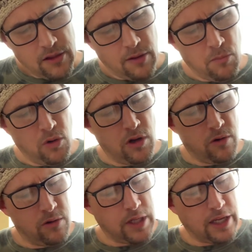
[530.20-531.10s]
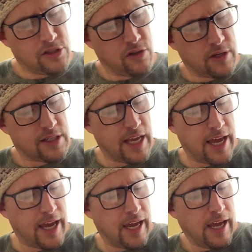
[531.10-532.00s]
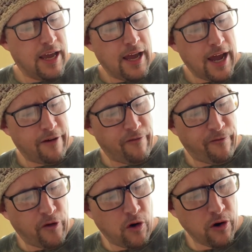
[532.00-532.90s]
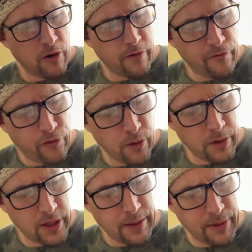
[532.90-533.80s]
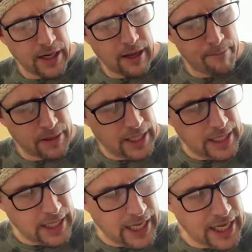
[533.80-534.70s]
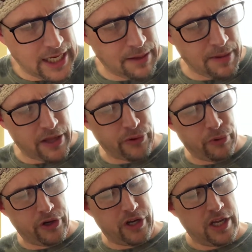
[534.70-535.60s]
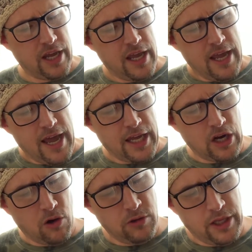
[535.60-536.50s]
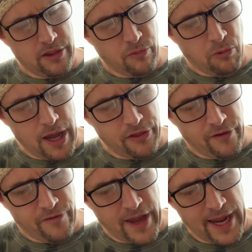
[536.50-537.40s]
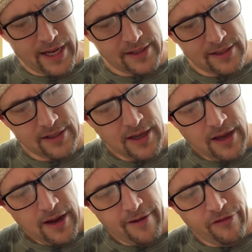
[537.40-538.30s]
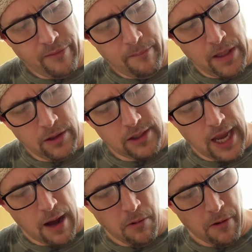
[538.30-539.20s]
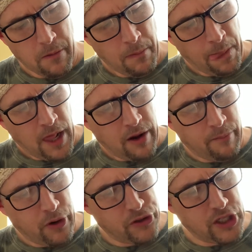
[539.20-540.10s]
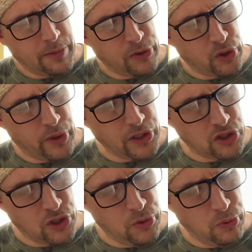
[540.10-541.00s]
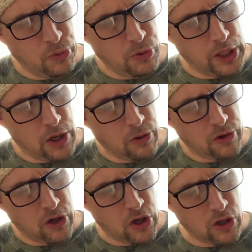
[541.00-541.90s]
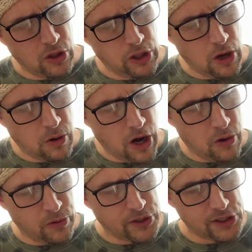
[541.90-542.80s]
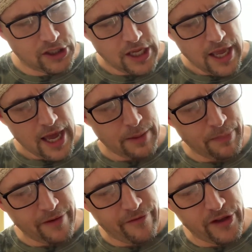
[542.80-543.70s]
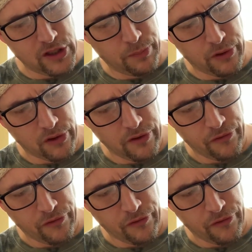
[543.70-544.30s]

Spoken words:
The Moulin des Sorciers had formerly been completely hidden by the wood, and only the weather vanes of the mill tower emerging between two low oaks had been visible